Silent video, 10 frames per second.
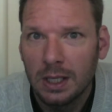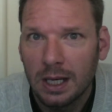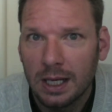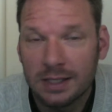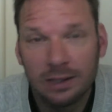
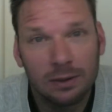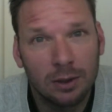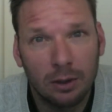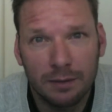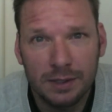I still don't
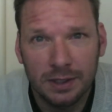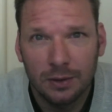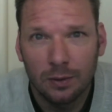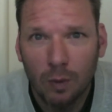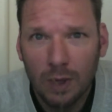know if he's going to do
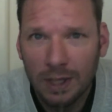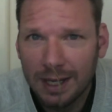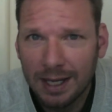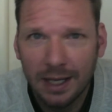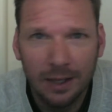one
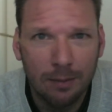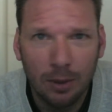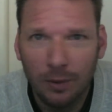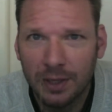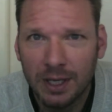eye or
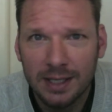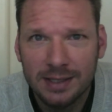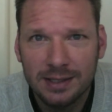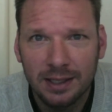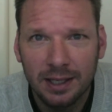both eyes
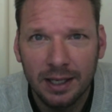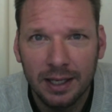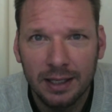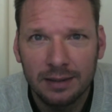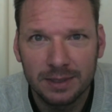
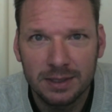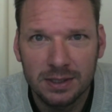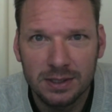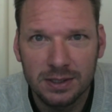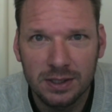today. It's his
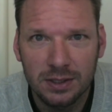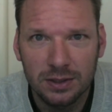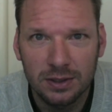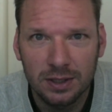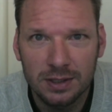decision.
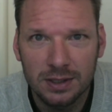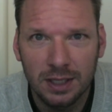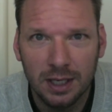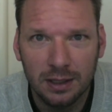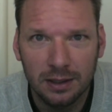He's the
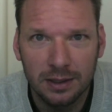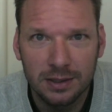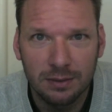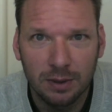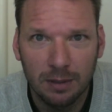doctor. He's
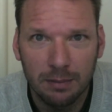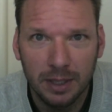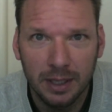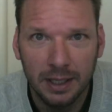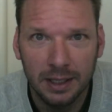the one I'm
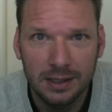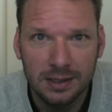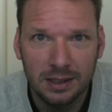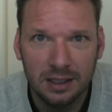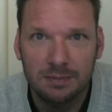paying. He's
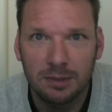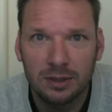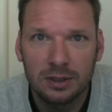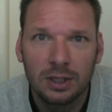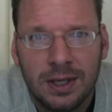the expert.
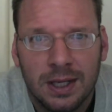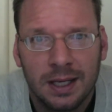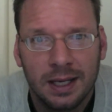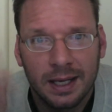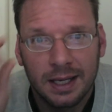
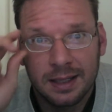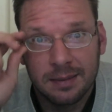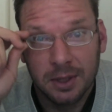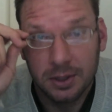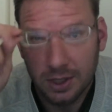And I'm
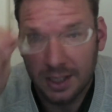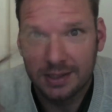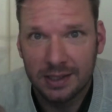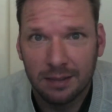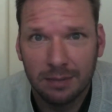going to try to
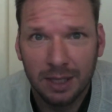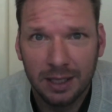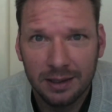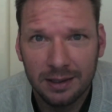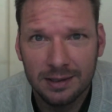say goodbye
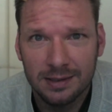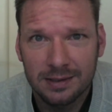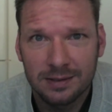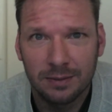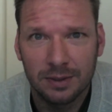to
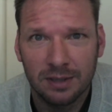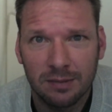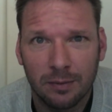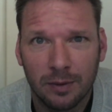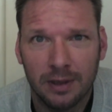these, which I've
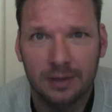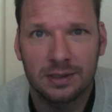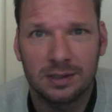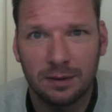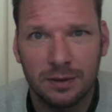been wearing
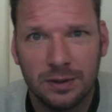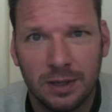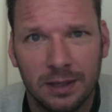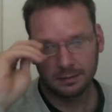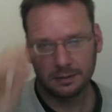since first
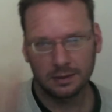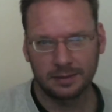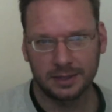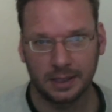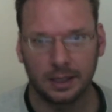grade. Let me
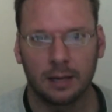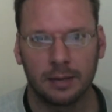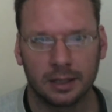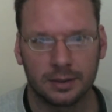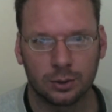tell you, I've been
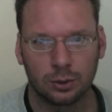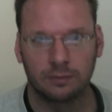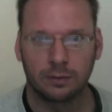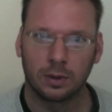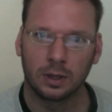out of school
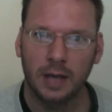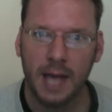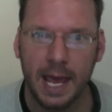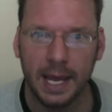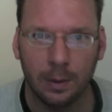for
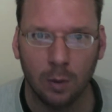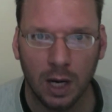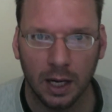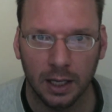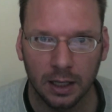a
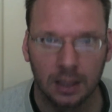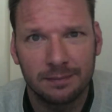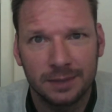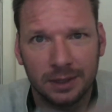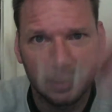while.
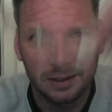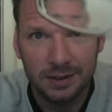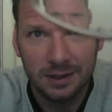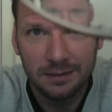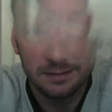Here, can you
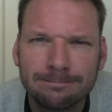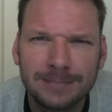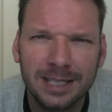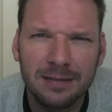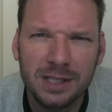see?
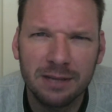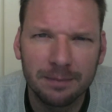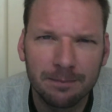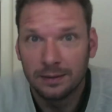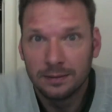Negative 7.
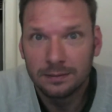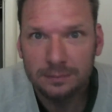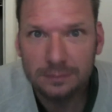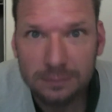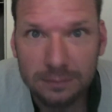
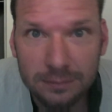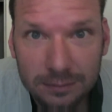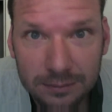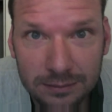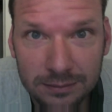
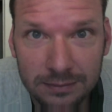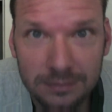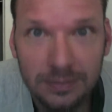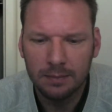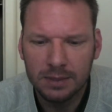Mm.
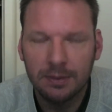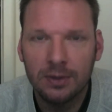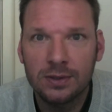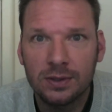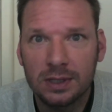
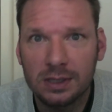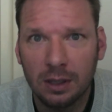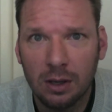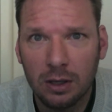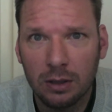Supposedly, it's a
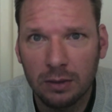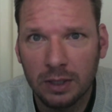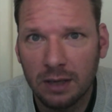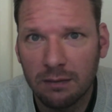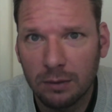longer
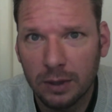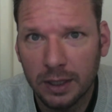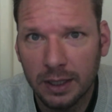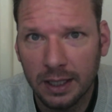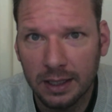
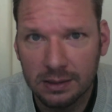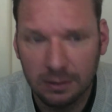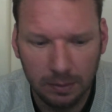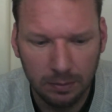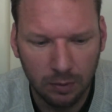recovery and it's a
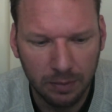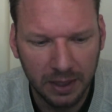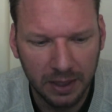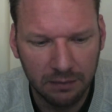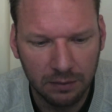little bit more
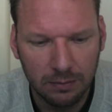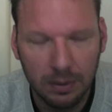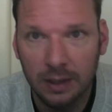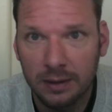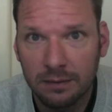painful,
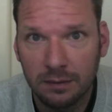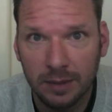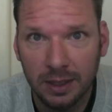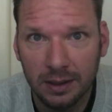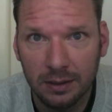but for
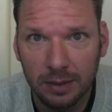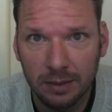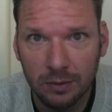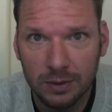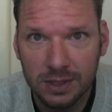me, it'll be
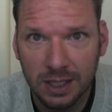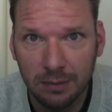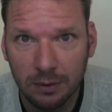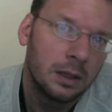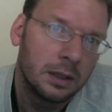more
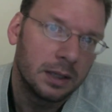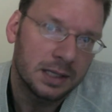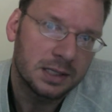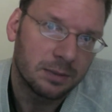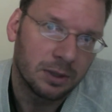stable.
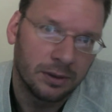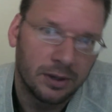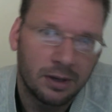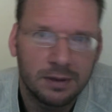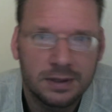Yes, I'm a little
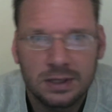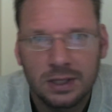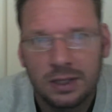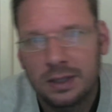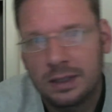nervous.
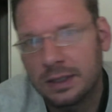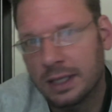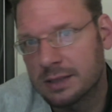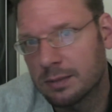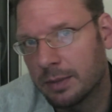
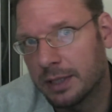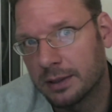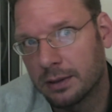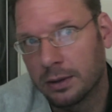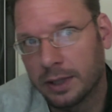Yes, I'm about
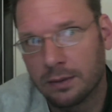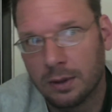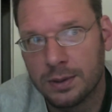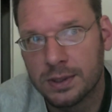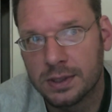to go look at
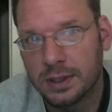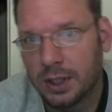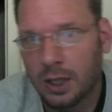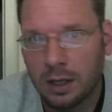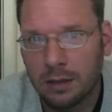roses in the
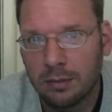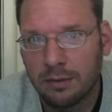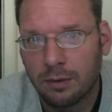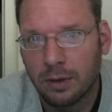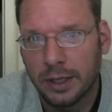garden
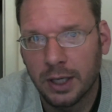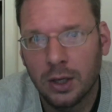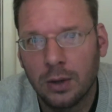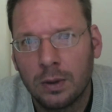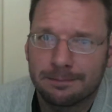before I
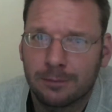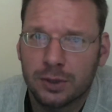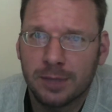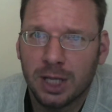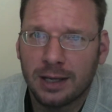go.
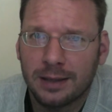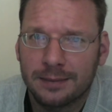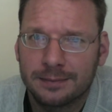Wish me luck.